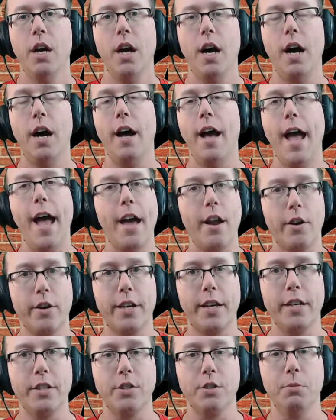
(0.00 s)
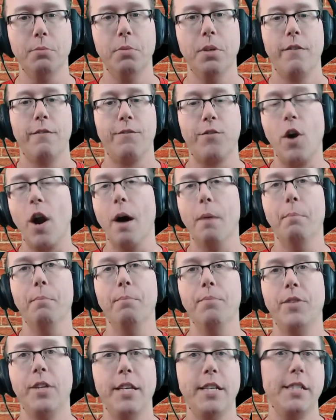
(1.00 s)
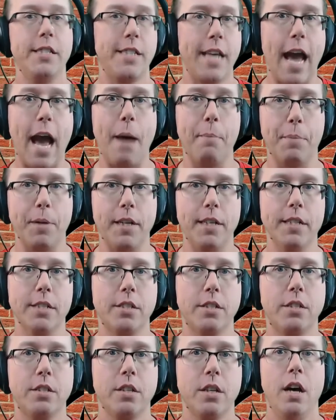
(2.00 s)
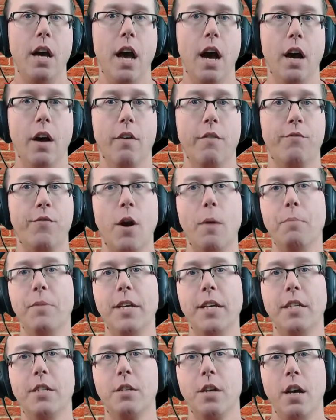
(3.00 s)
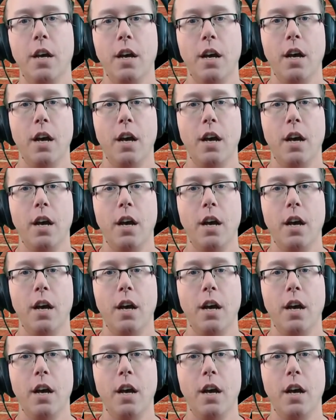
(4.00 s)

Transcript: uh, anarchism from these capitalists, uh, from these,